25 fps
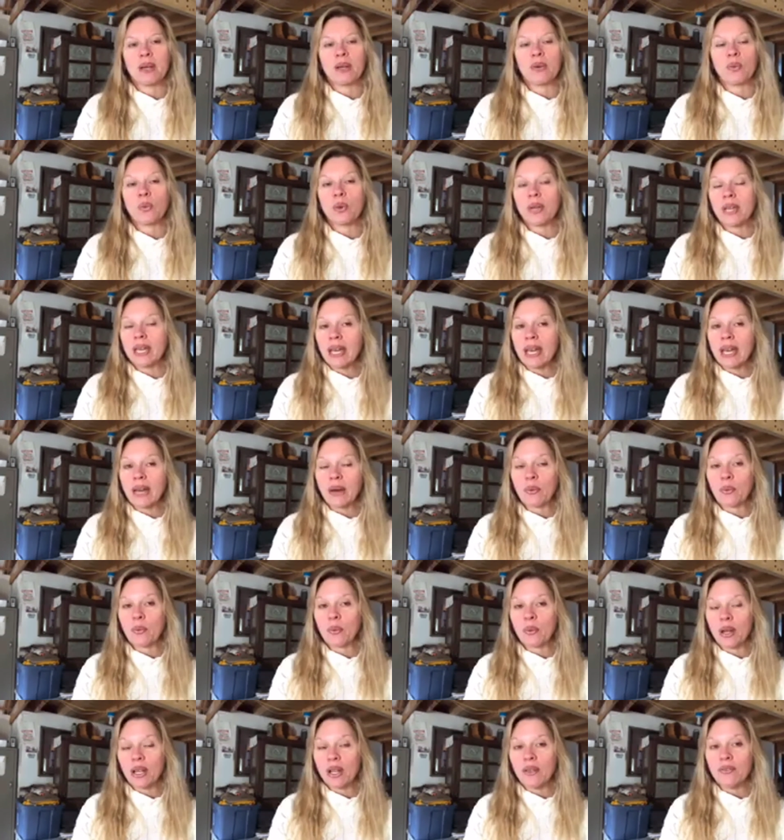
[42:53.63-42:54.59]
but we,
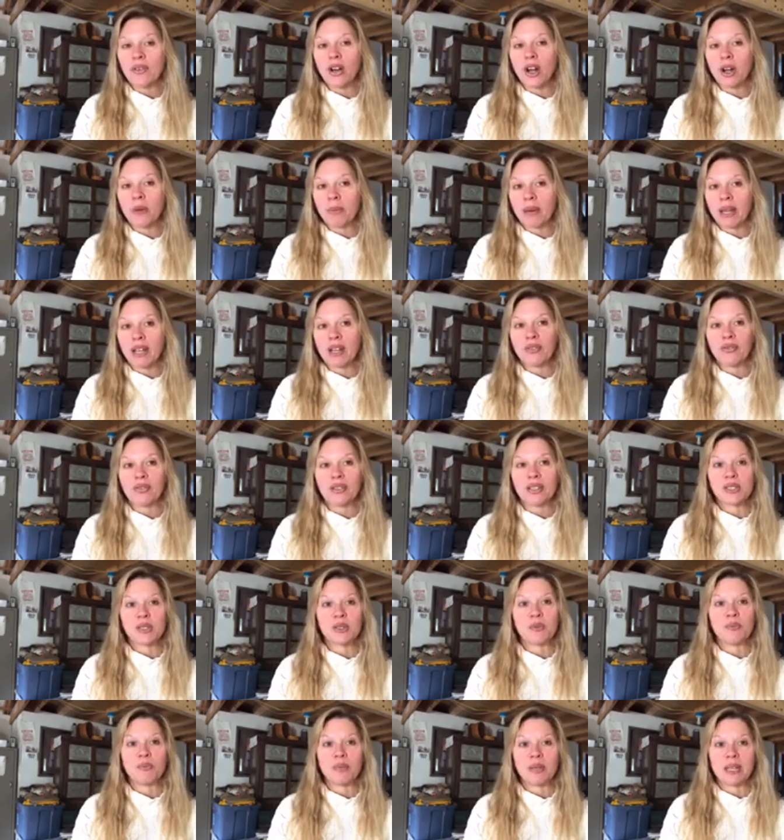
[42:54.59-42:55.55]
one of our
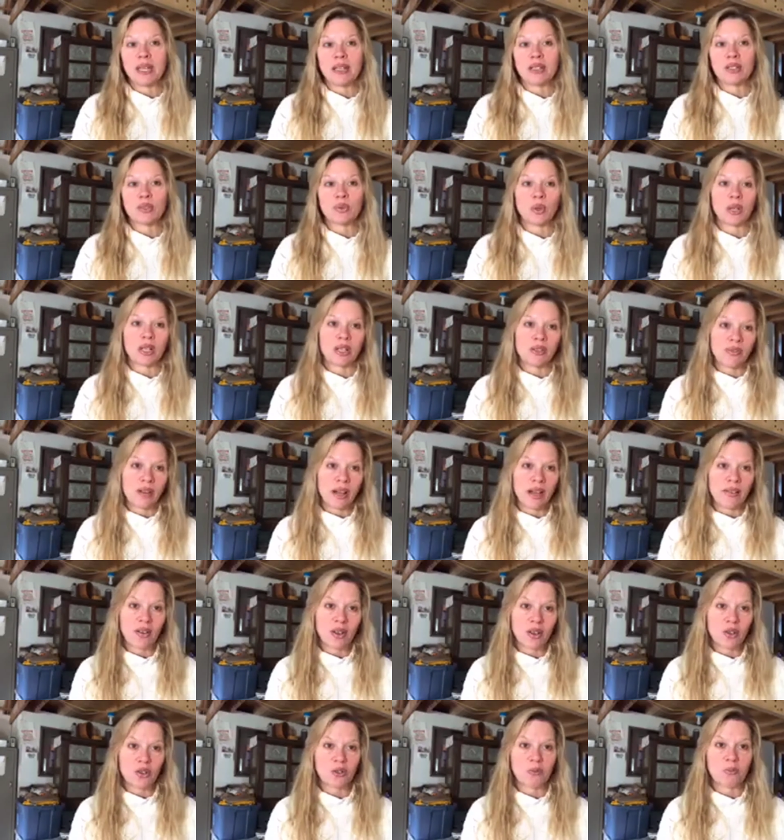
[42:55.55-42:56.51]
benefits of being
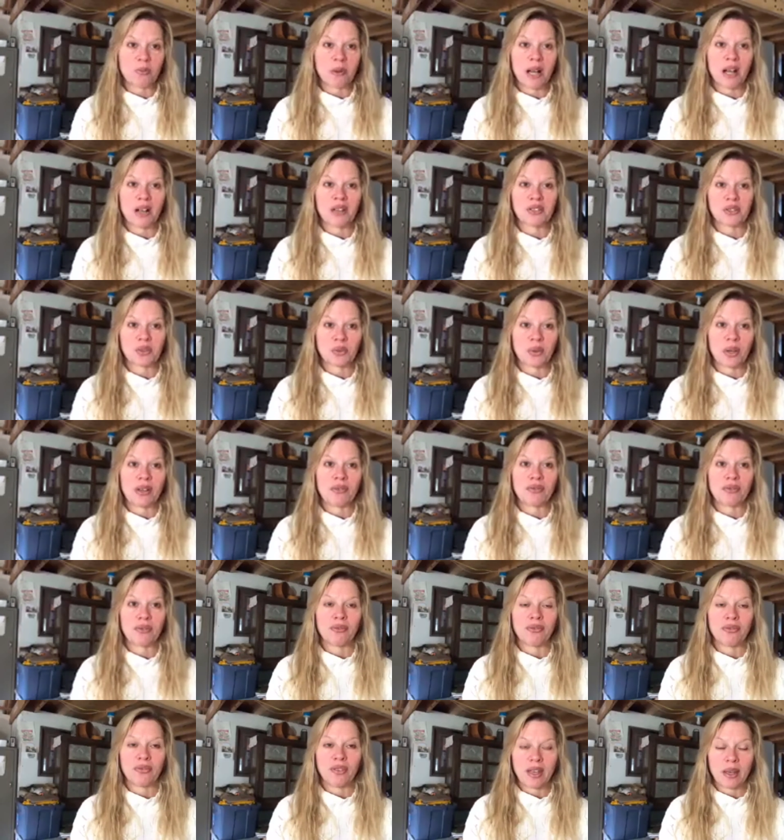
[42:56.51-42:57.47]
2,500 miles away
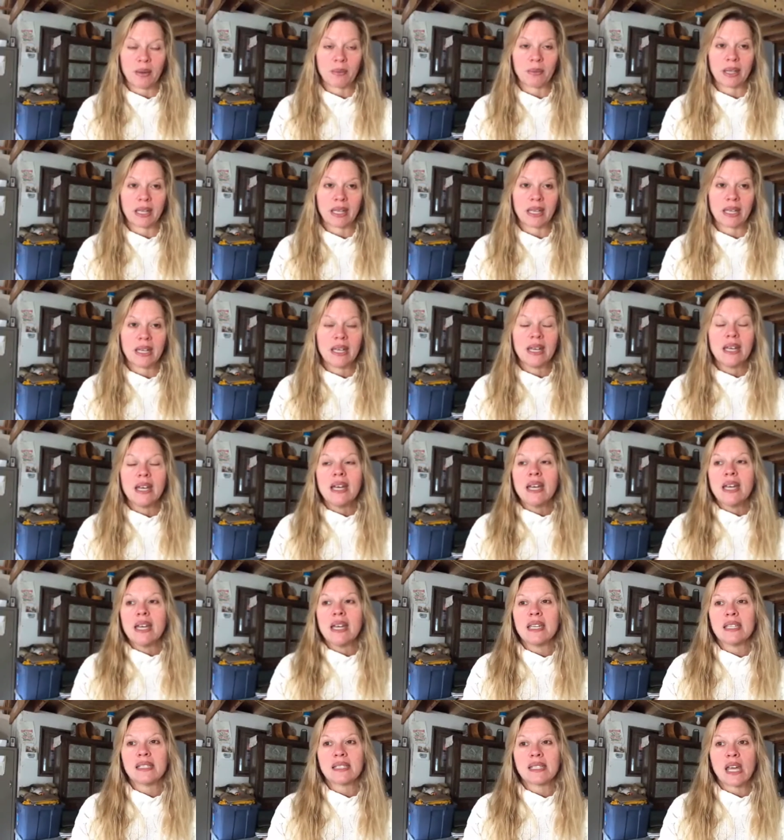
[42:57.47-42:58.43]
from family
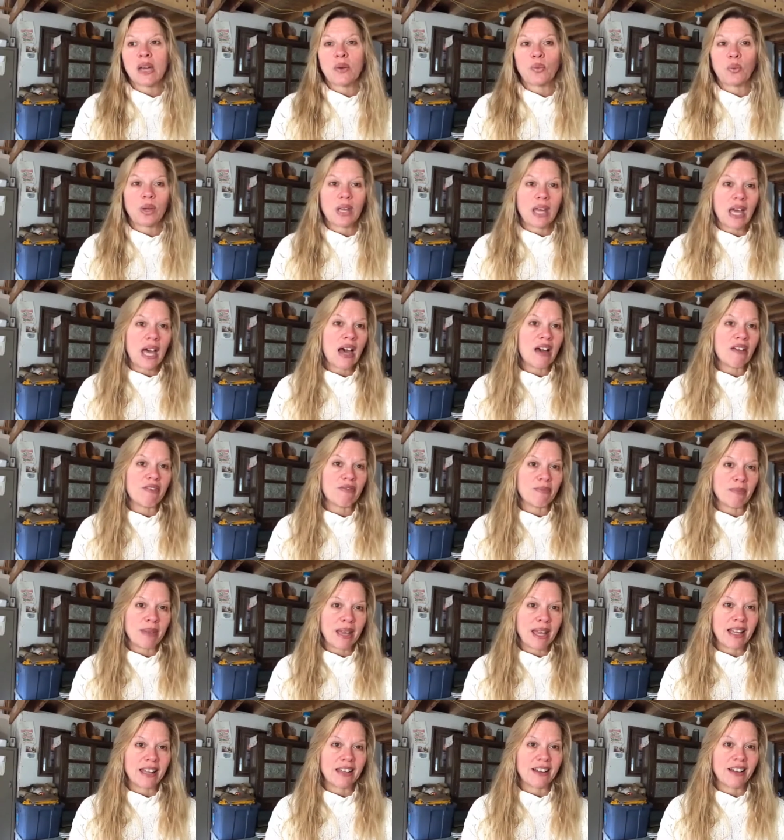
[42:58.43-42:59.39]
is that we have
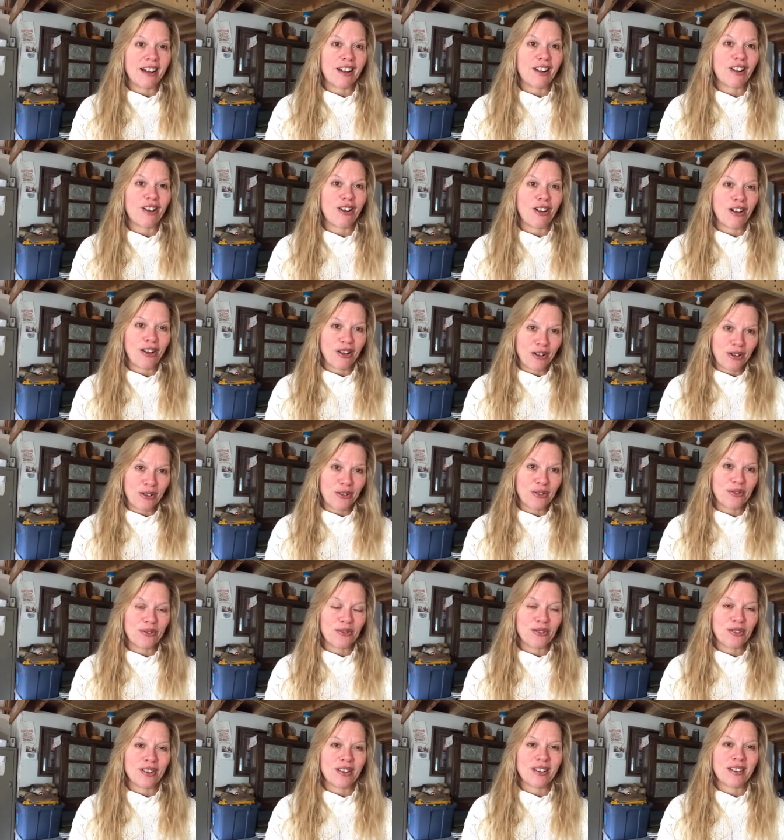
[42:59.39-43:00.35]
made our
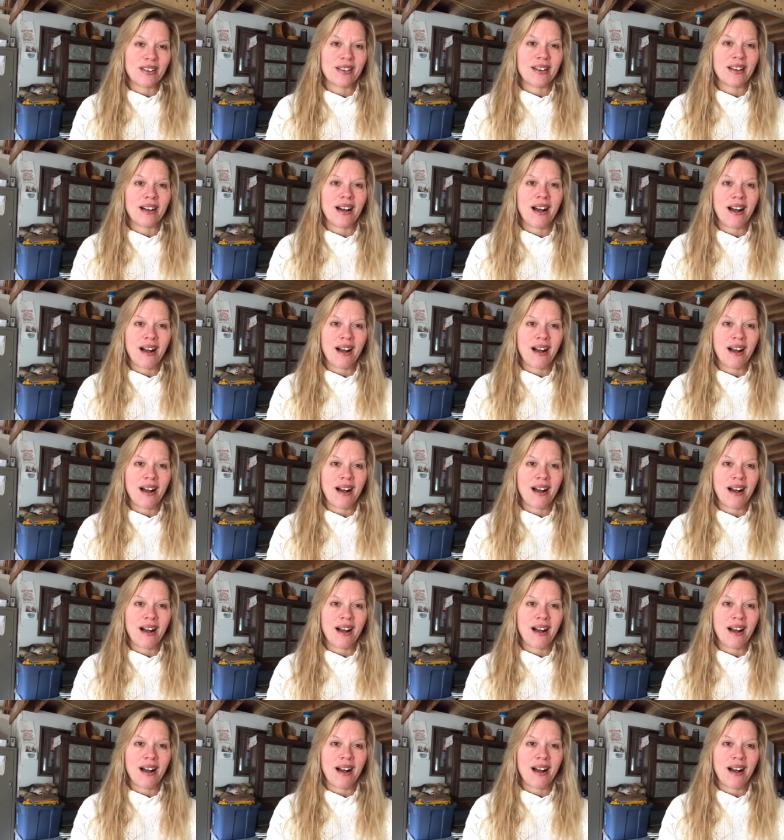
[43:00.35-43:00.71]
own